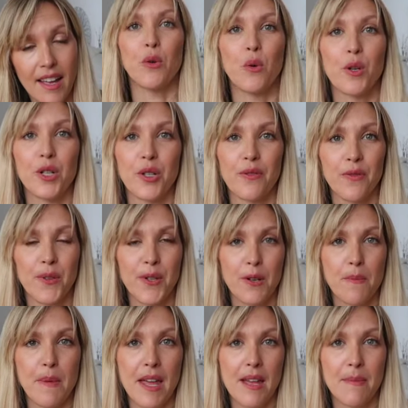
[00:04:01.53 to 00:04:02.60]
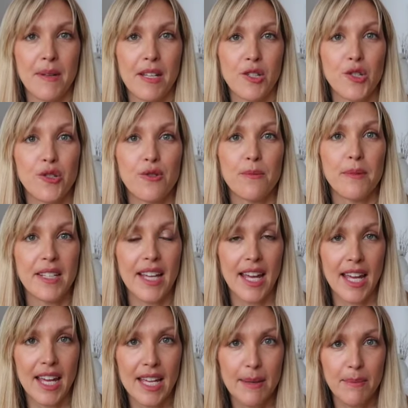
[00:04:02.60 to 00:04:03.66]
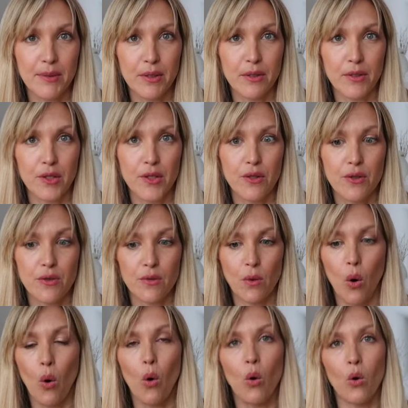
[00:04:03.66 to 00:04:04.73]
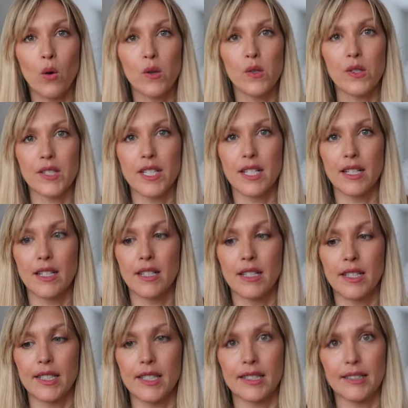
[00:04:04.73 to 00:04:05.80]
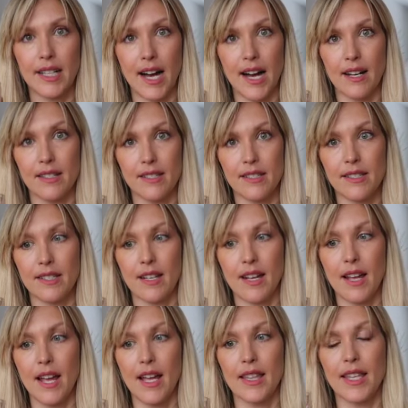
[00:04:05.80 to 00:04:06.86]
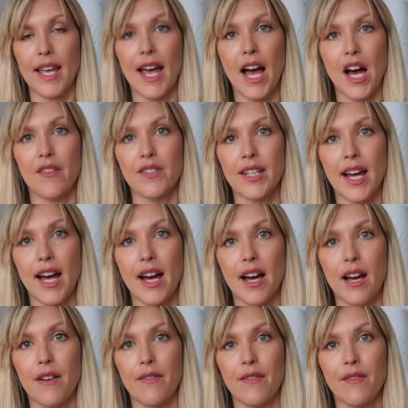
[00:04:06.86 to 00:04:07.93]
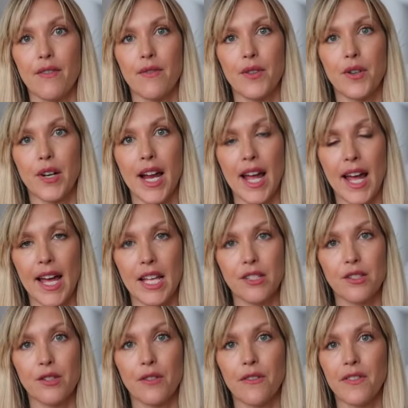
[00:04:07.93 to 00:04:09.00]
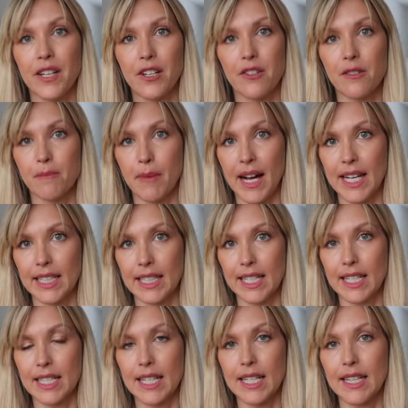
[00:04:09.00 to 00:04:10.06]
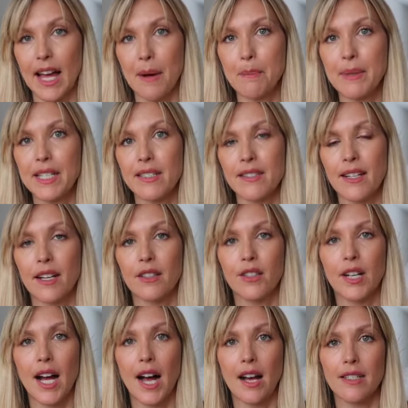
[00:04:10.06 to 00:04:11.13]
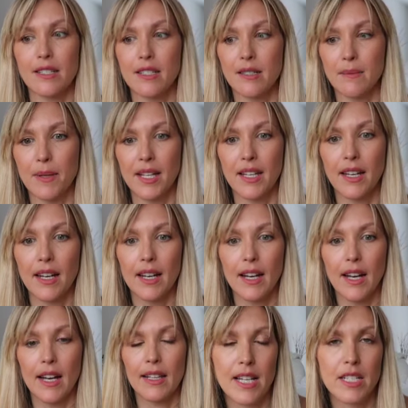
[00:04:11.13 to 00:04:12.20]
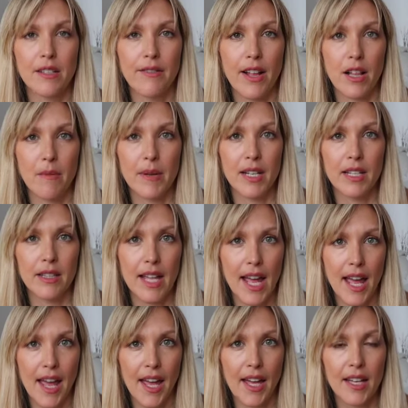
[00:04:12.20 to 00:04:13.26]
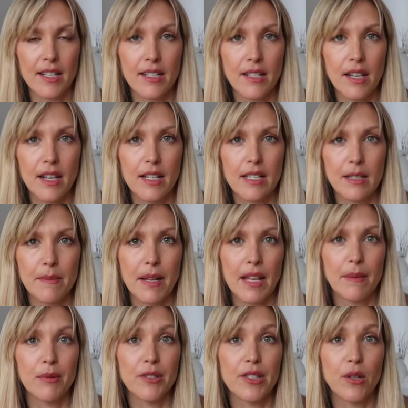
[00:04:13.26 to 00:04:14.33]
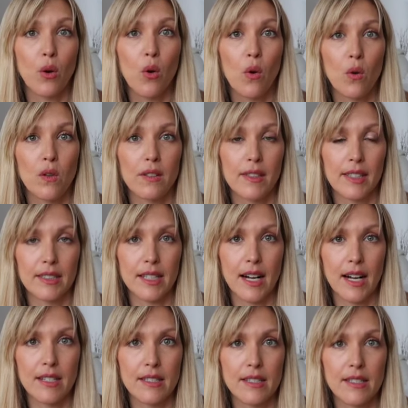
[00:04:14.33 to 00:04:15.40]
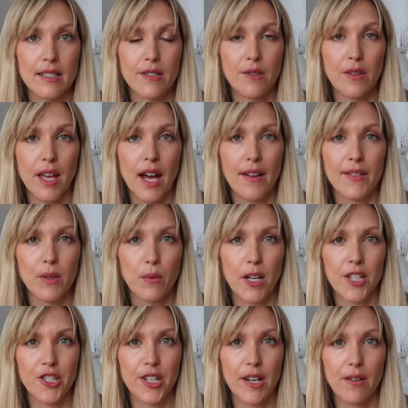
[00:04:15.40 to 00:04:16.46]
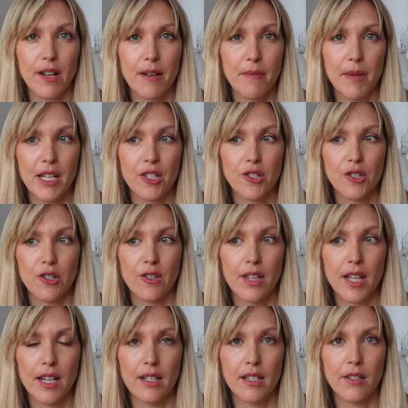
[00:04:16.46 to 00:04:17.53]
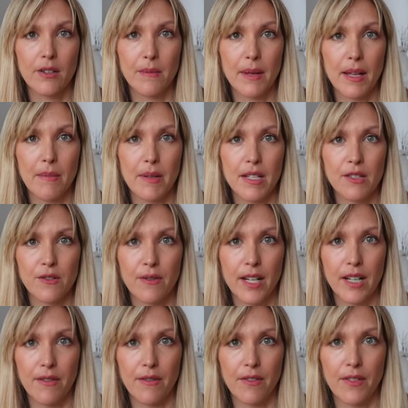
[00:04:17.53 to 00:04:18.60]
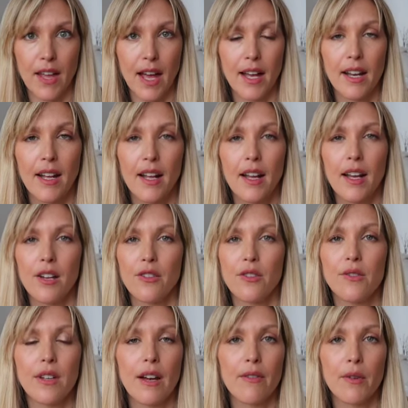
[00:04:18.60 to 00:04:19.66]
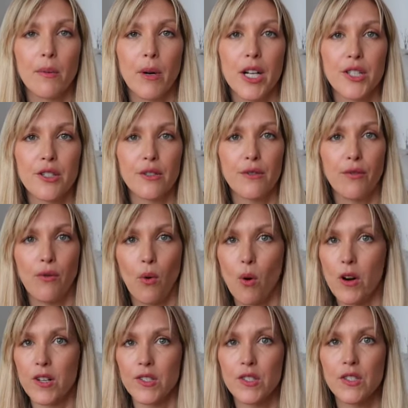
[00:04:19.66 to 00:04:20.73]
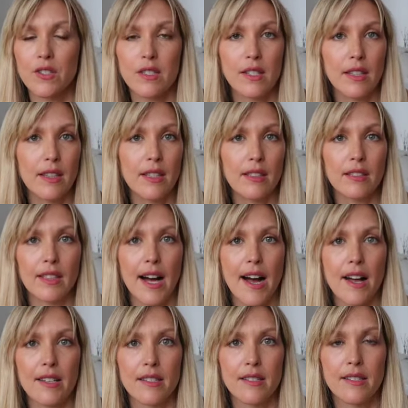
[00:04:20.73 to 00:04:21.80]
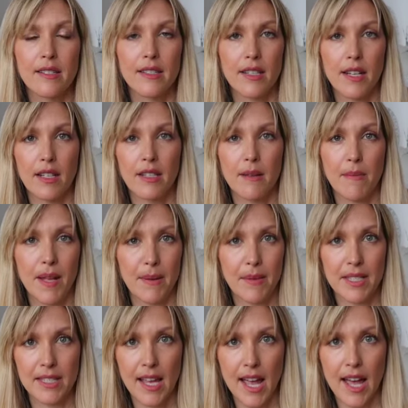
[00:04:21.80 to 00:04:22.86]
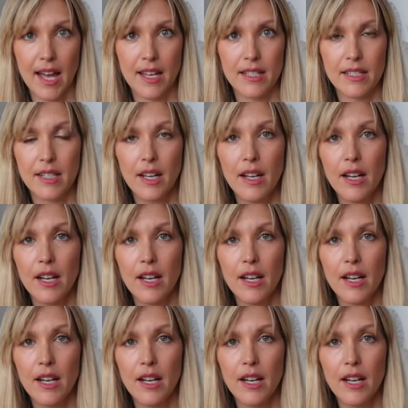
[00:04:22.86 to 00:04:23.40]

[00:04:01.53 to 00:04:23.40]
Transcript: In order for your baby to be able to hold the glass, they have to have their hands and their fingers myelated, and that means that there has to be that development in the hand to be able to hold the glass. So you have to watch out and make sure that your baby is ready for that. You never want to force the glass in the baby's hand.